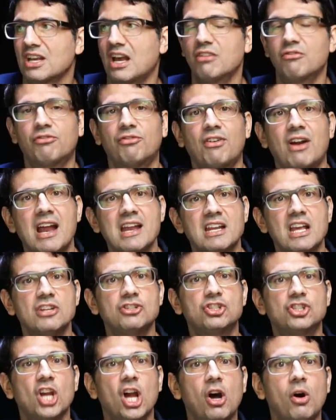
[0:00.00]
On Friday's
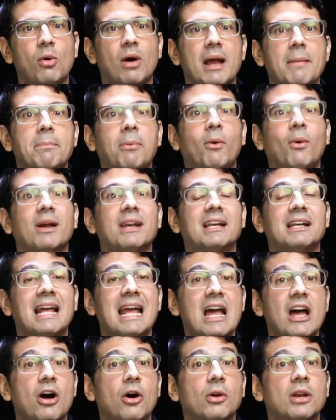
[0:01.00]
show, I pointed
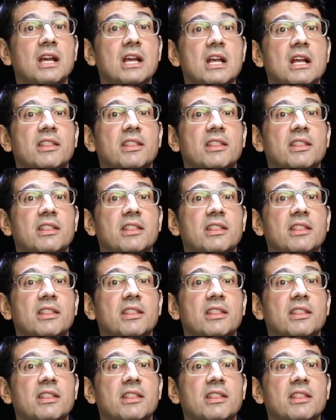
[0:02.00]
out